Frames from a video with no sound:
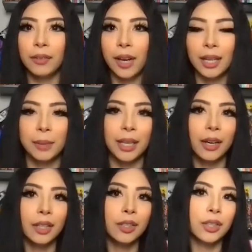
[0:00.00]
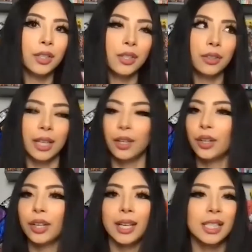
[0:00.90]
anime characters or like
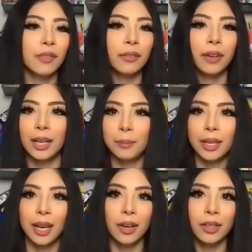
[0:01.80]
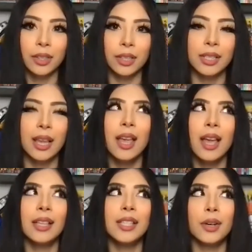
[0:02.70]
her kids' favorite anime characters.
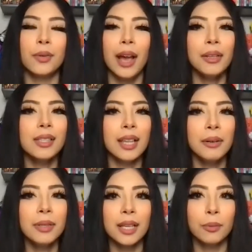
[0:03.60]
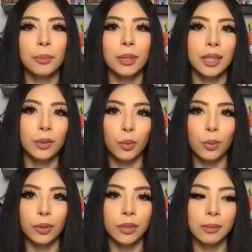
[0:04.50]
And so that was like really
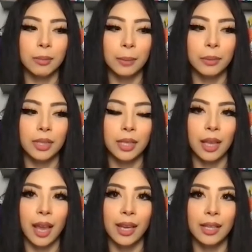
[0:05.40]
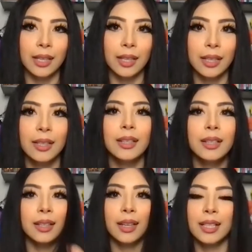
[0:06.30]
cool to be able to like
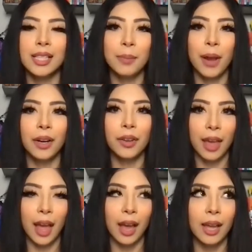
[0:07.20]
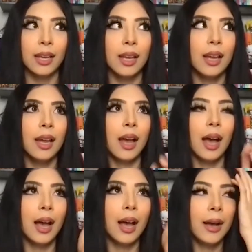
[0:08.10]
inspire that.
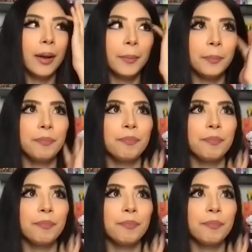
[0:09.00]
And